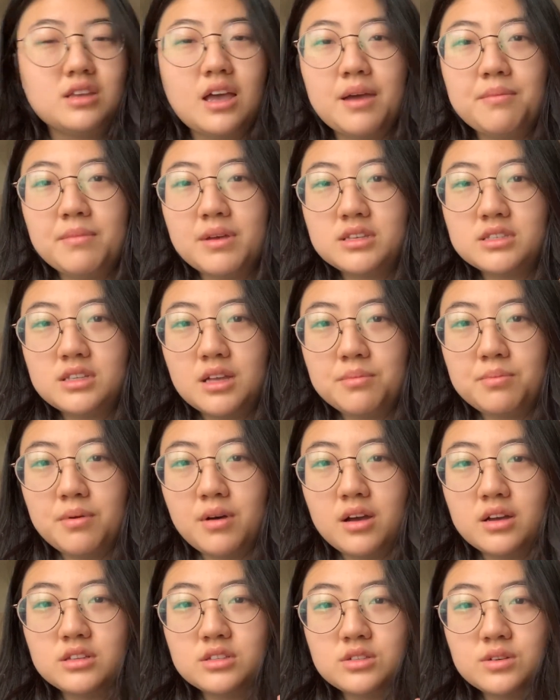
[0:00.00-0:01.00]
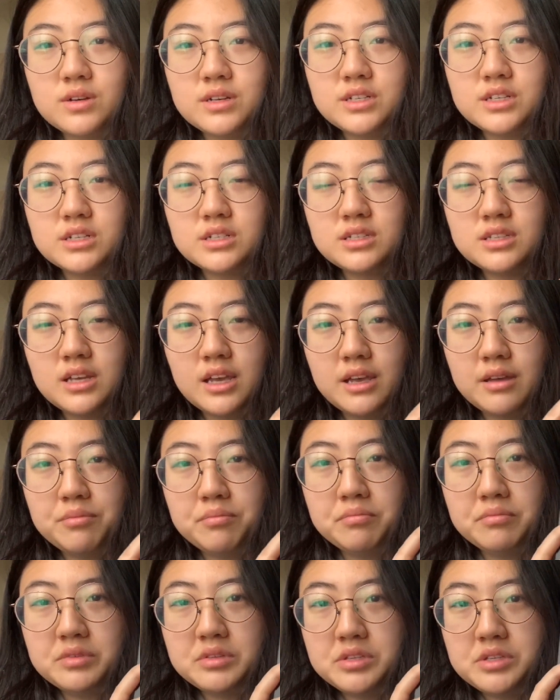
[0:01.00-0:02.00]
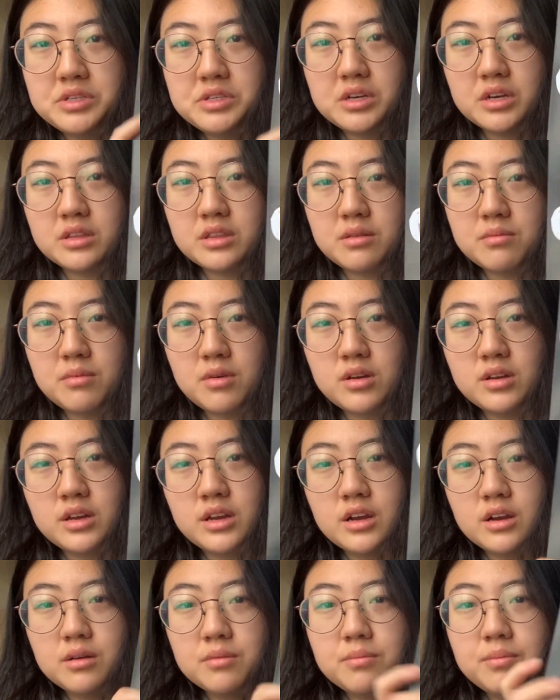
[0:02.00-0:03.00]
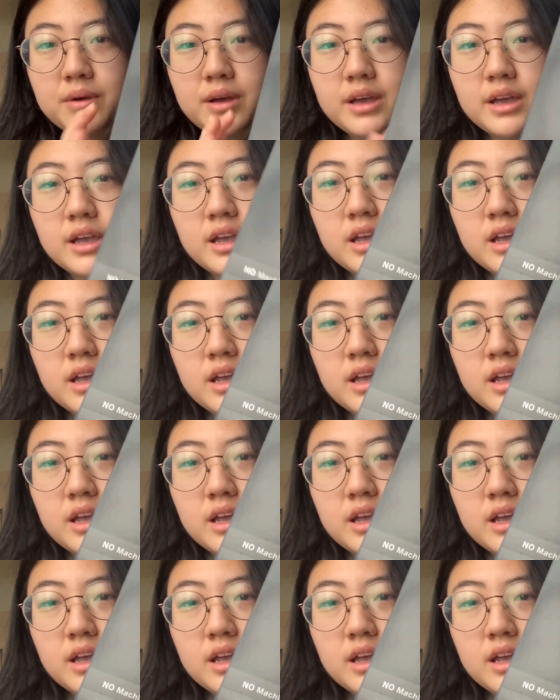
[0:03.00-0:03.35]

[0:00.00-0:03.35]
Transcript: I messed up on, so I just like stuck them on here, but